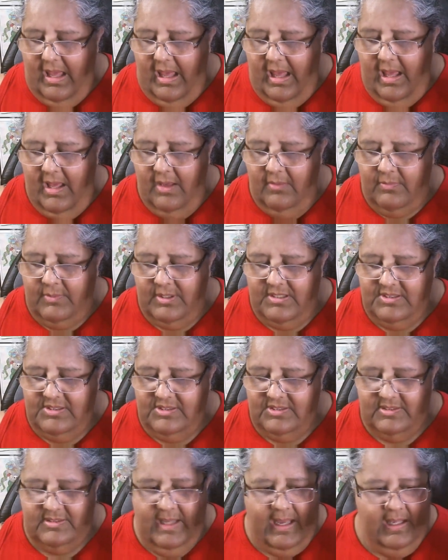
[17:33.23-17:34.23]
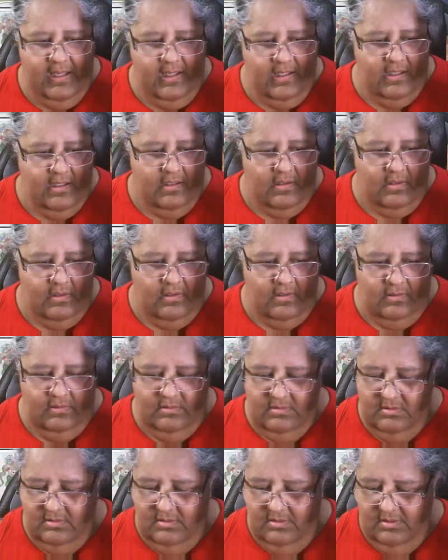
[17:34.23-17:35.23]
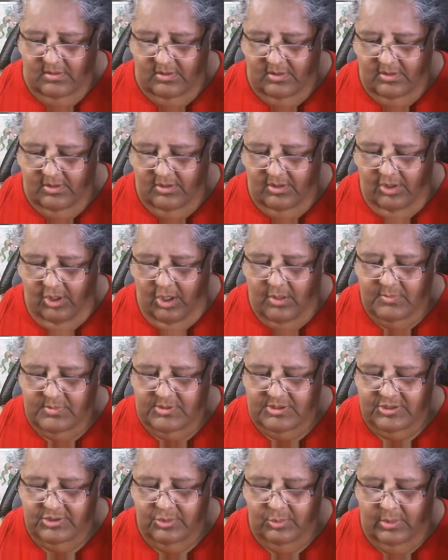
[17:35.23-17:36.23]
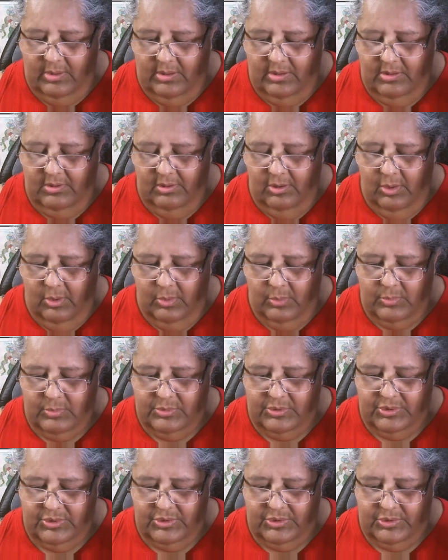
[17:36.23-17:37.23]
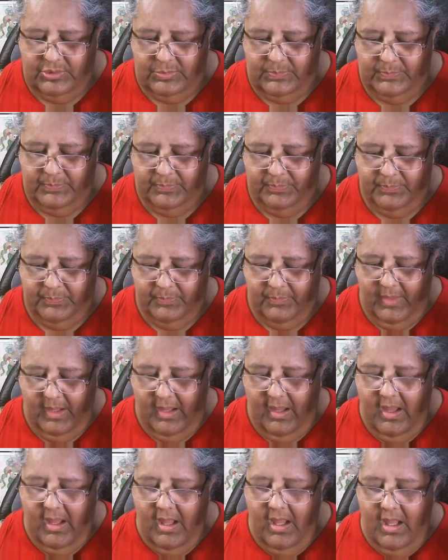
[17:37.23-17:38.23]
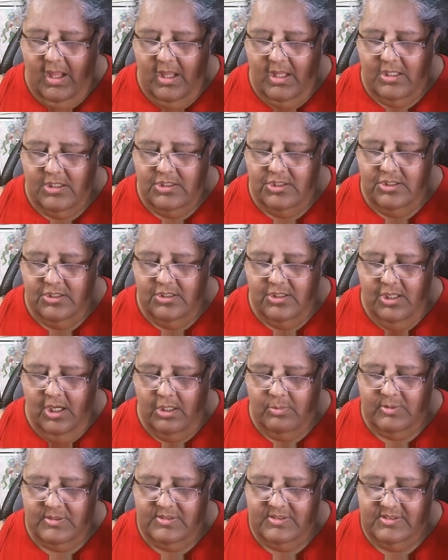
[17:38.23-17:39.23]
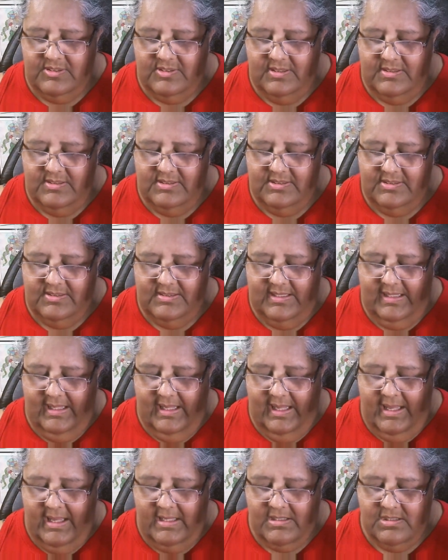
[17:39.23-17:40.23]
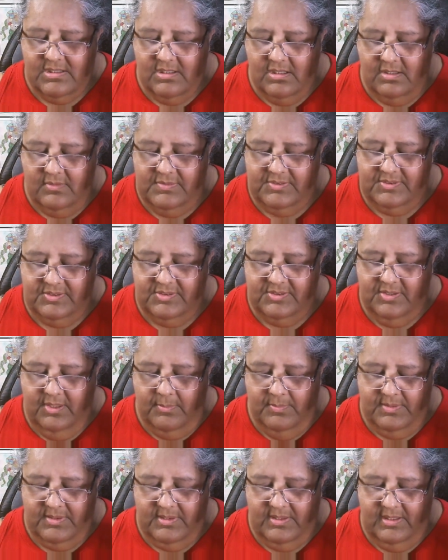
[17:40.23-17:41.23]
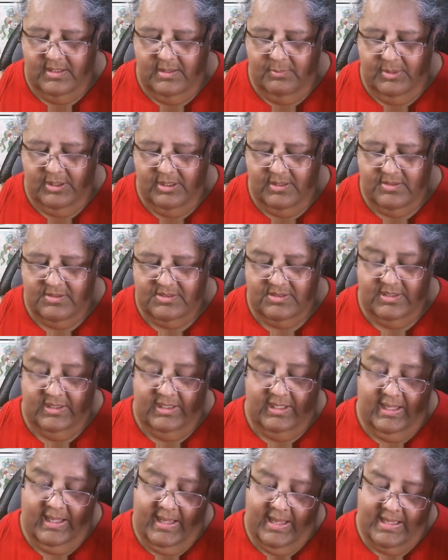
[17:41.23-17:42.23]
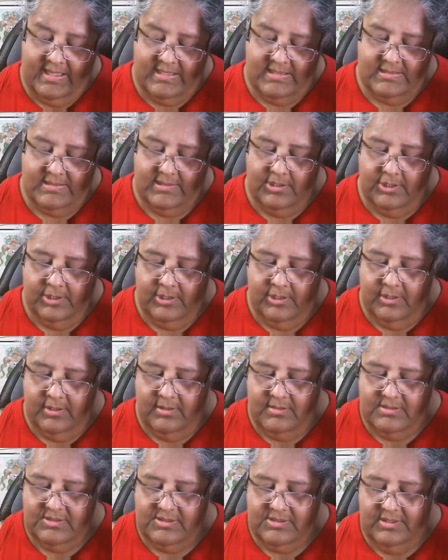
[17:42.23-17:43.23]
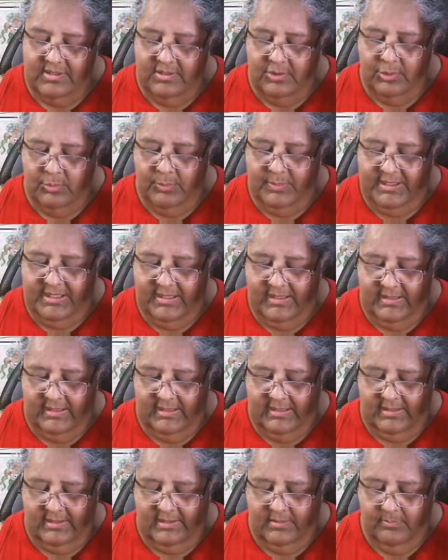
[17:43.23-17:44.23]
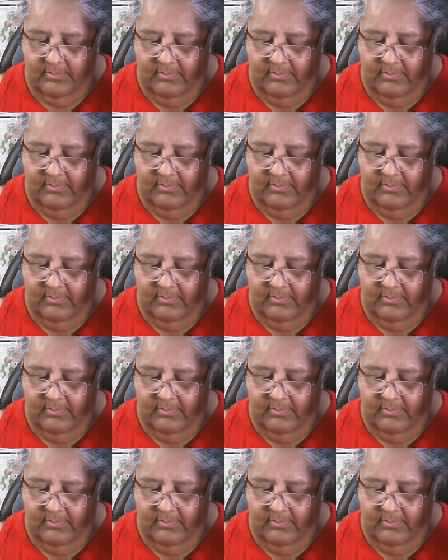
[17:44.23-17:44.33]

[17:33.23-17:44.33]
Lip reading: Every cycle comes to a close. Do not resist the end of something because the end heralds a new beginning.